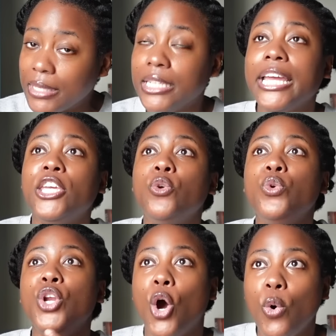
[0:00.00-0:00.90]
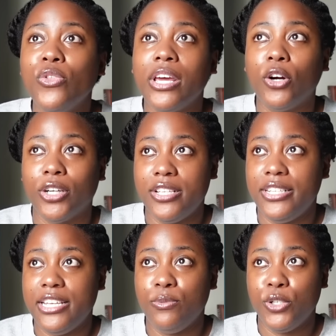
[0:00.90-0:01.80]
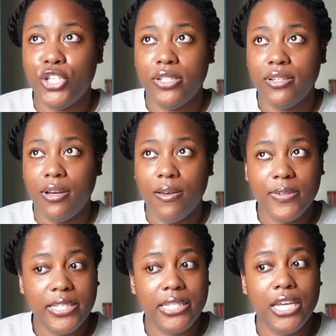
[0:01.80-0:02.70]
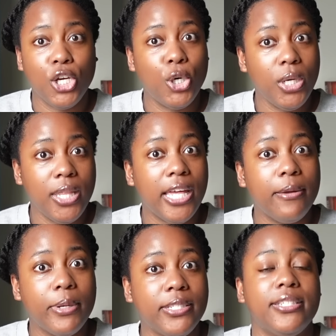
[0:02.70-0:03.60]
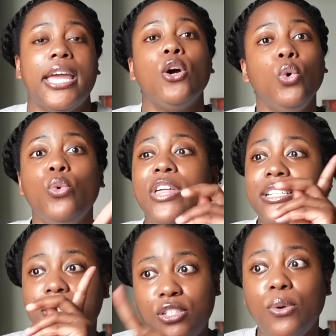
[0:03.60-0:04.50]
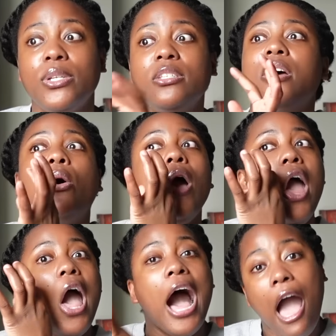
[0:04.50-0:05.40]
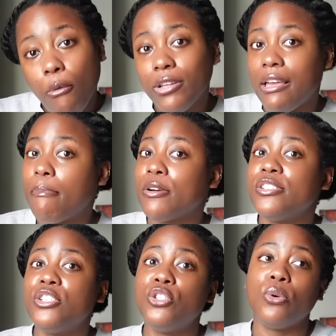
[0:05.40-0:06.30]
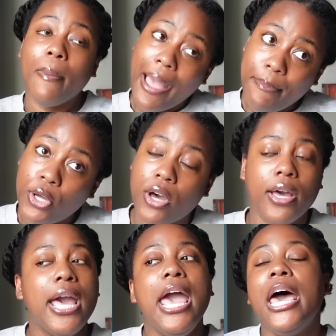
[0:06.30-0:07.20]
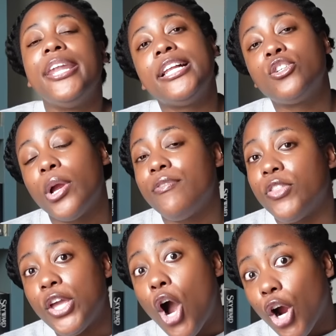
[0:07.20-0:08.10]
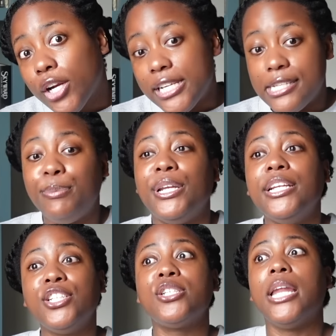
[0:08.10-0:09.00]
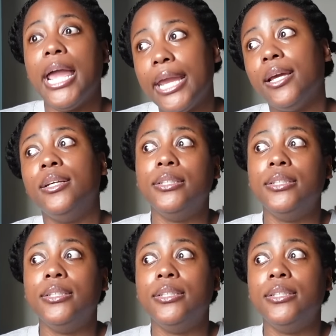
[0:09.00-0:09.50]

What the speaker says: like, you know who that artist is, which is obviously a good thing because it's like, ooh, that's a so-and-so. I want that person to do my book, and that's great for the artist, but it's just like,